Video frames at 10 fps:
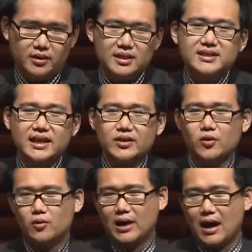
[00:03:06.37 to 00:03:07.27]
to set
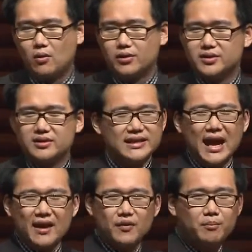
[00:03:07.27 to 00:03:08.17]
your own hours, to
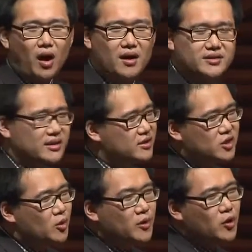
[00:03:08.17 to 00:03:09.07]
not have a boss, to
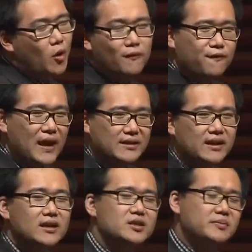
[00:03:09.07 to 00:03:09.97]
determine your own fate,
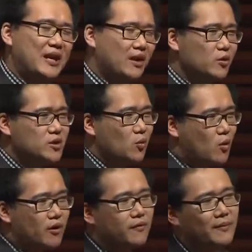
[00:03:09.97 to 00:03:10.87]
to be able to
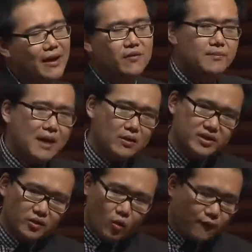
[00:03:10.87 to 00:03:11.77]
work from every
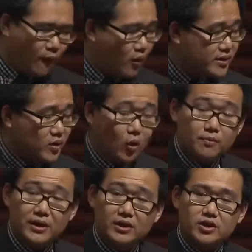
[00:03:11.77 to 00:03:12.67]
mountain or forest or
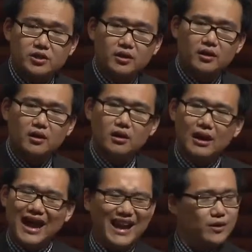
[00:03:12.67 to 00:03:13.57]
beach
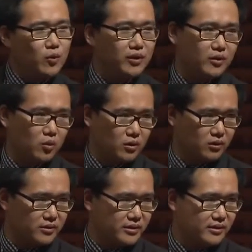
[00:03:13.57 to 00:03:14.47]
anywhere in the
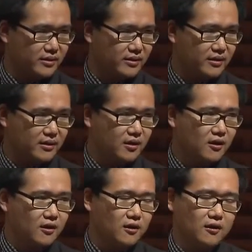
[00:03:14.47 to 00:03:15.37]
world
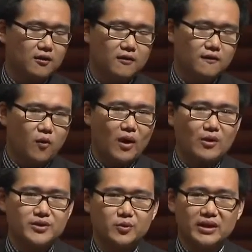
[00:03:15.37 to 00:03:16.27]
4
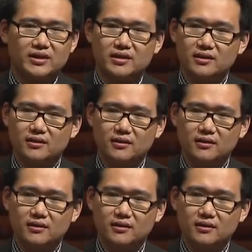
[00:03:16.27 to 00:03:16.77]
hours a week,